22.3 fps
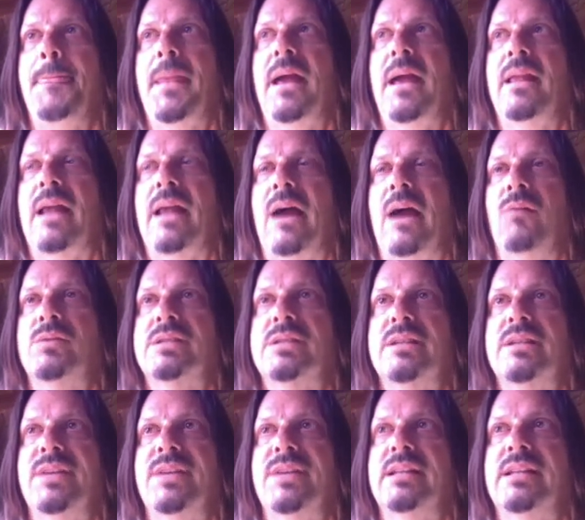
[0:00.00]
And I
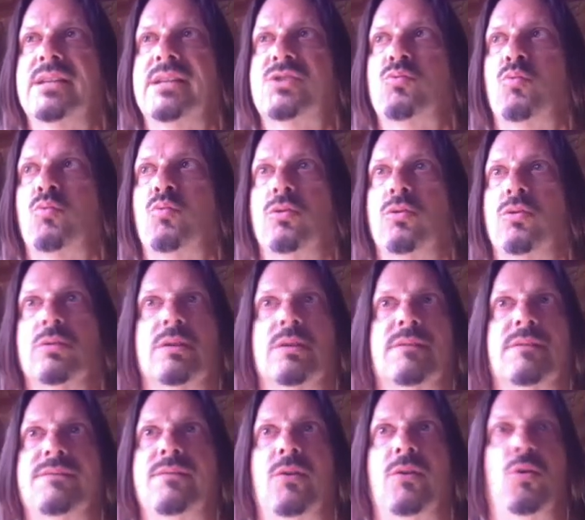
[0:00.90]
was living in this world
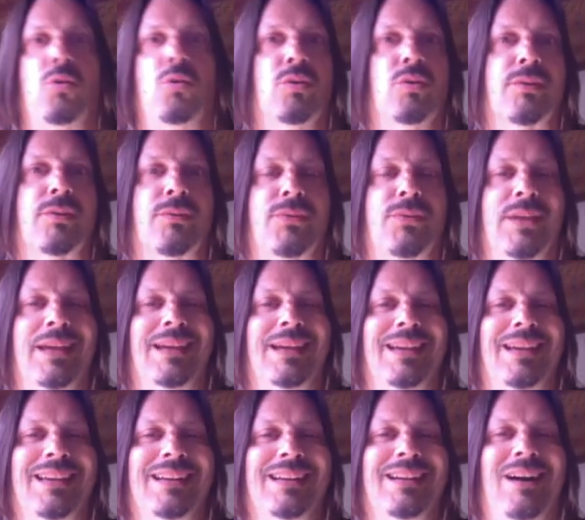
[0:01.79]
of whole other
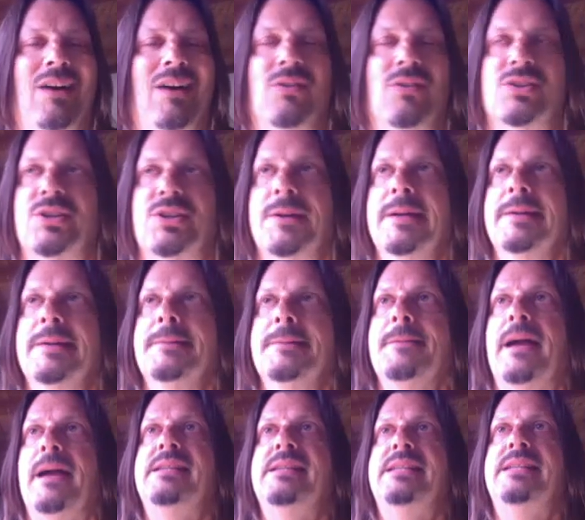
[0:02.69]
thing in college.
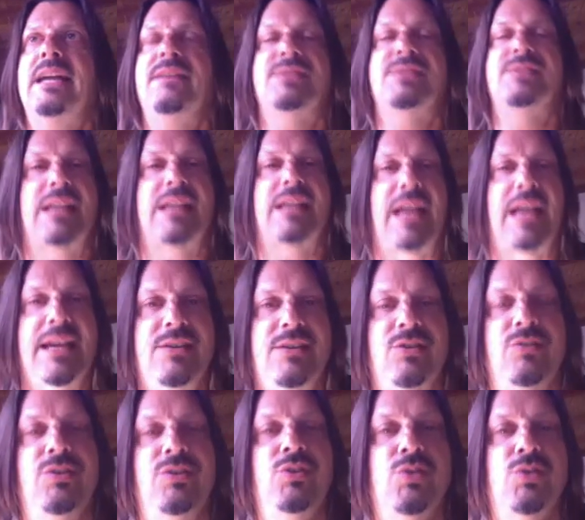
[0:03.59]
And Dave said, hey
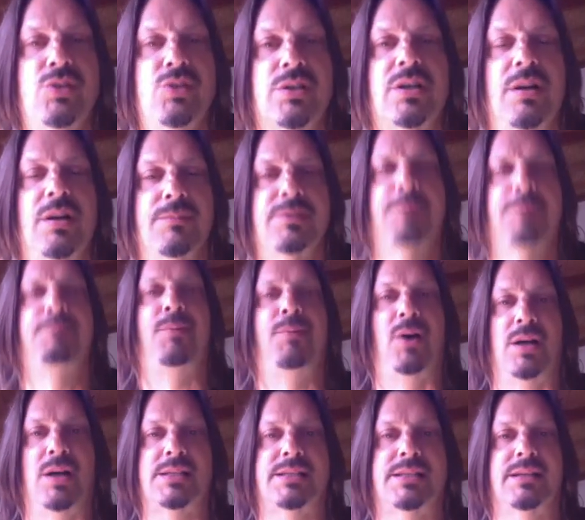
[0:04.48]
dude, you should come to
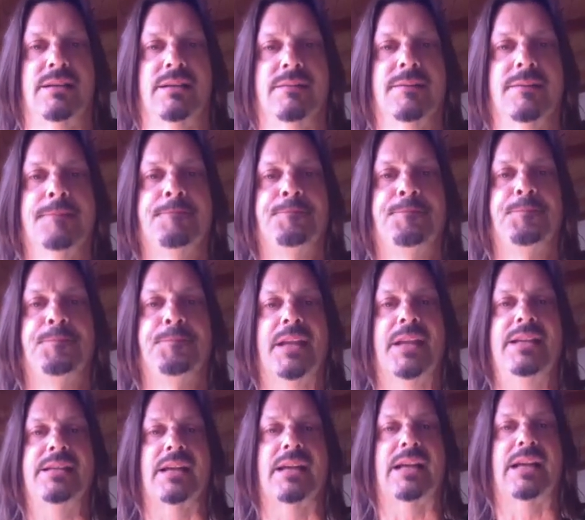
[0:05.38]
Boston.
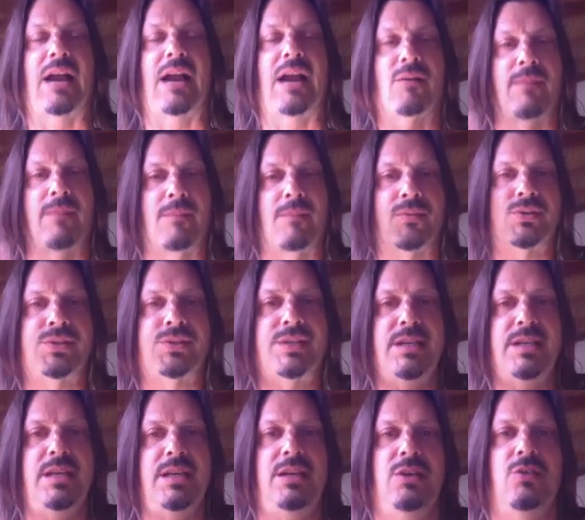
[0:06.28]
He's like, I remember
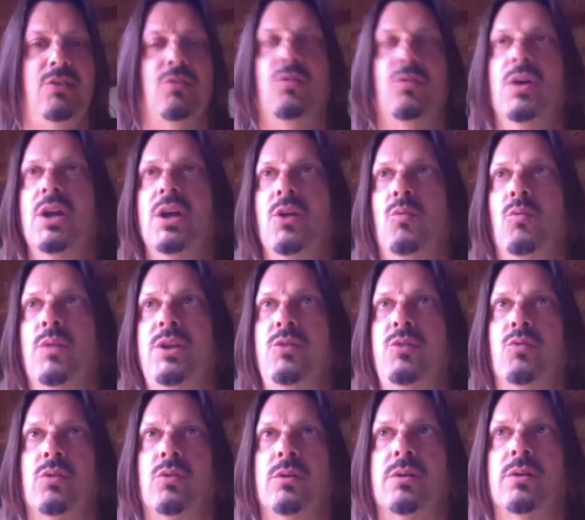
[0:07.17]
seeing you when
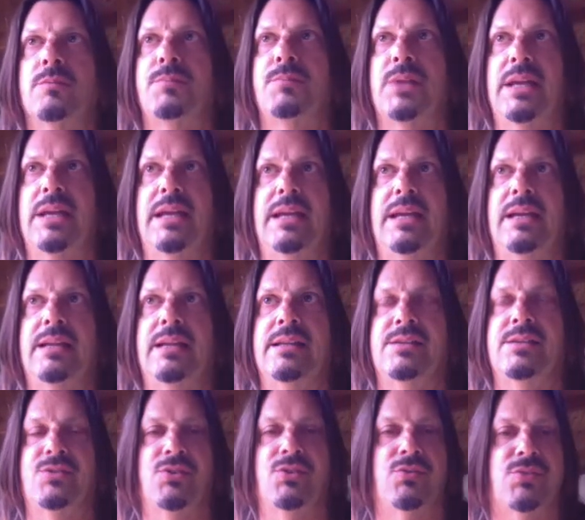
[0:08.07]
you were playing
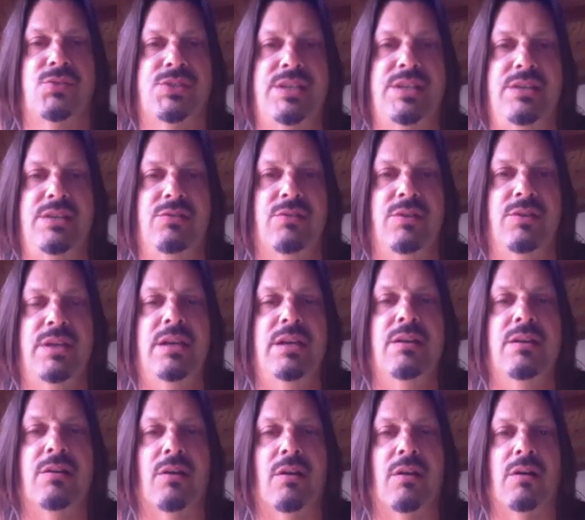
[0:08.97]
in your senior
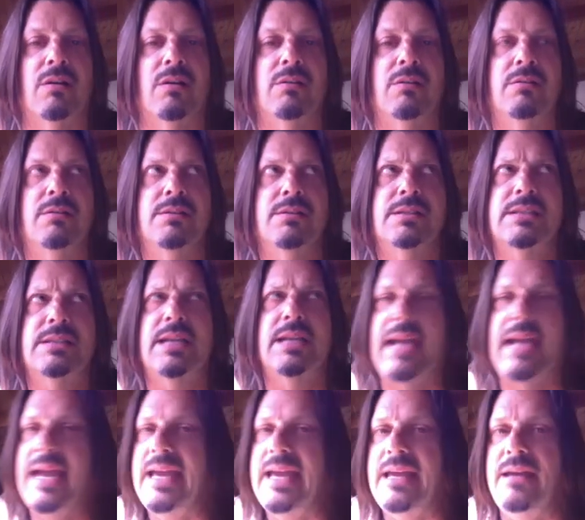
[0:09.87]
year. It's
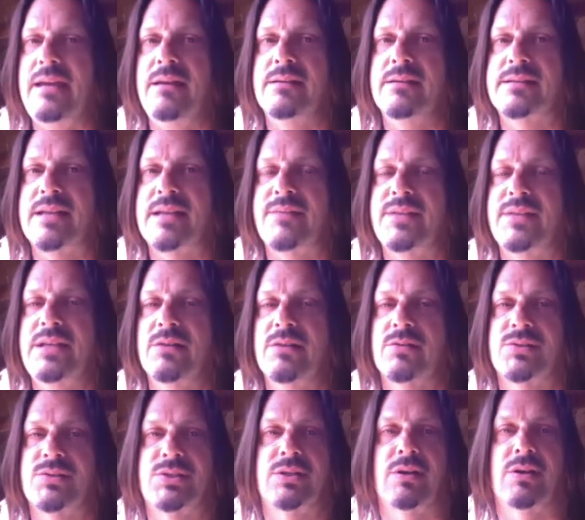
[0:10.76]
like 7
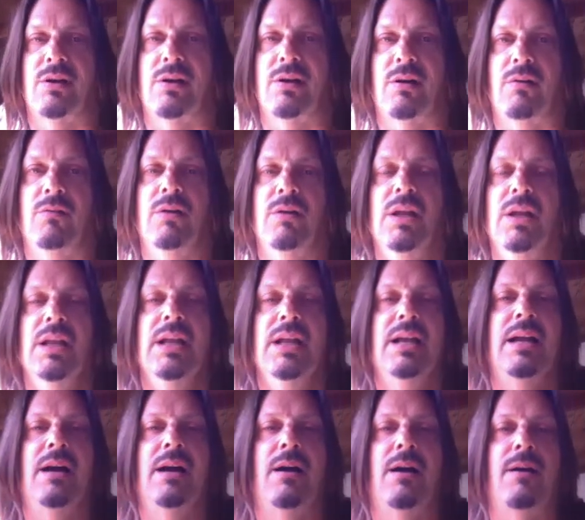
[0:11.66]
years ago.
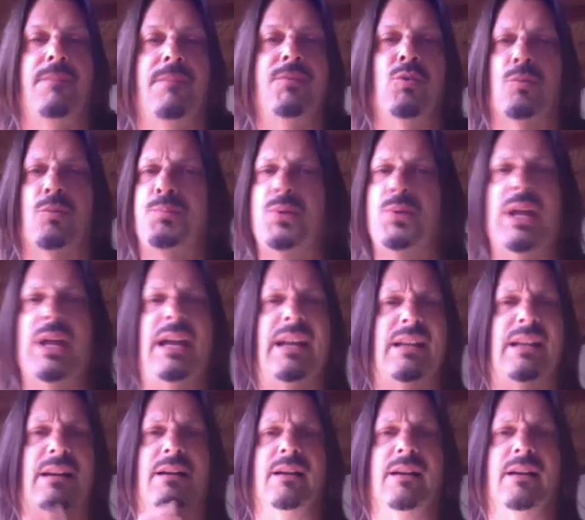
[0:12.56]
You were
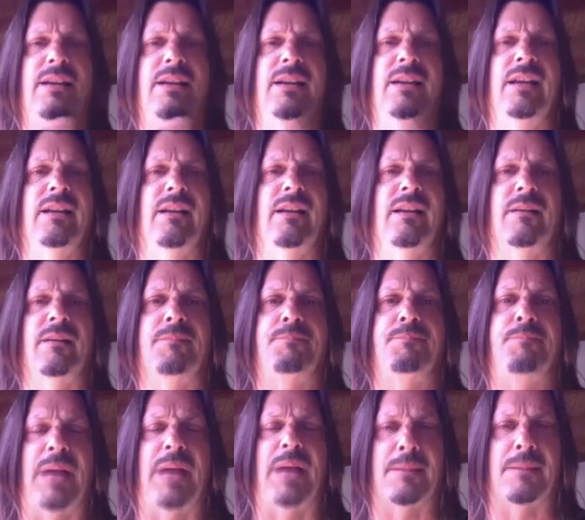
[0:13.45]
playing at
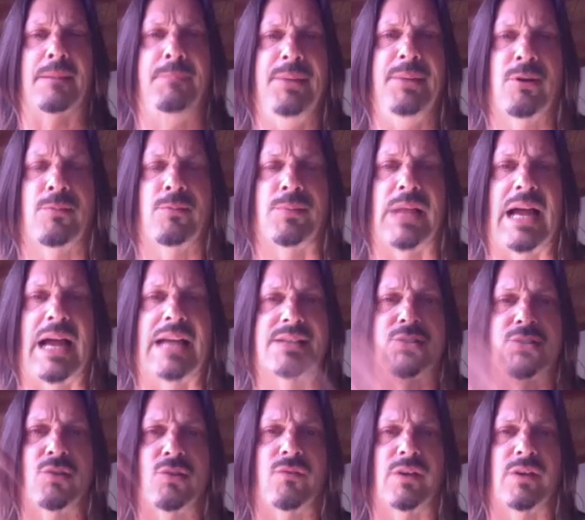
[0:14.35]
a beer
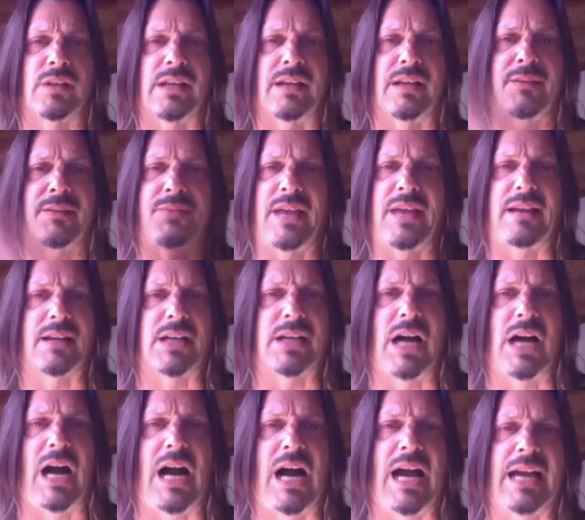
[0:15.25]
blast over at like Theta
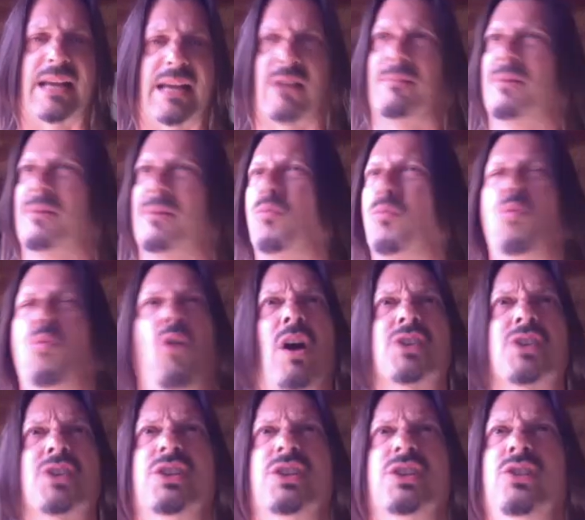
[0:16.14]
Chi, and I remember
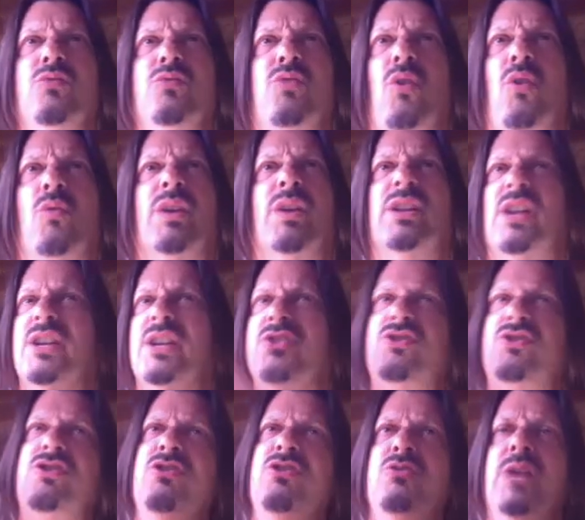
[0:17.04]
watching you going like,
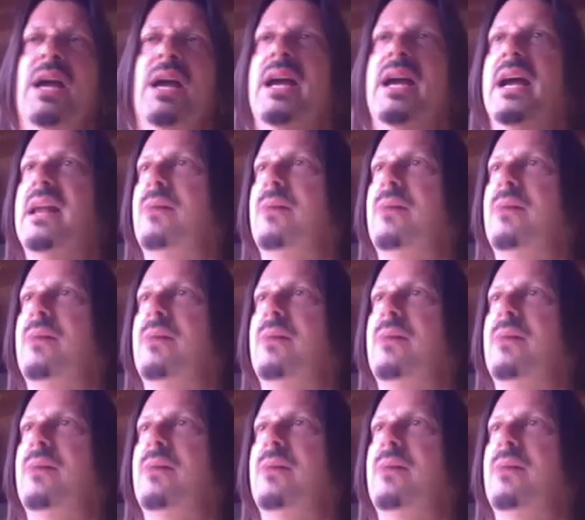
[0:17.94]
dude,